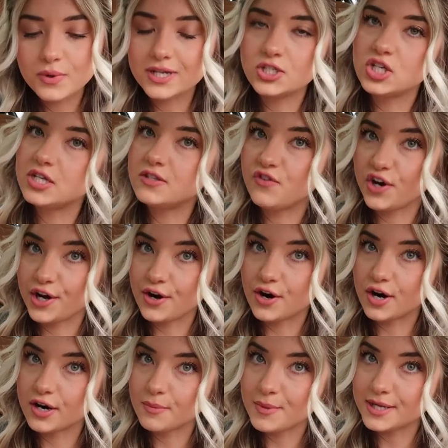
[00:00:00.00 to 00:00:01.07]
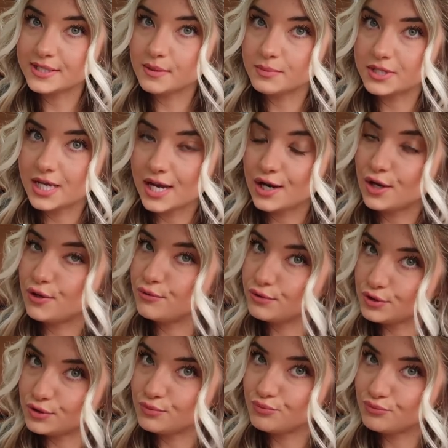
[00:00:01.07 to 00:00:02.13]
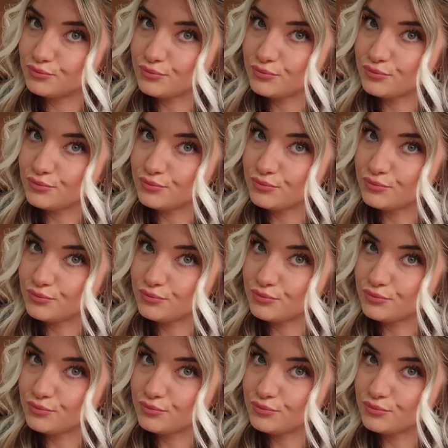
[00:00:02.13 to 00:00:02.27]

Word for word: which it's very hard to mess up potatoes.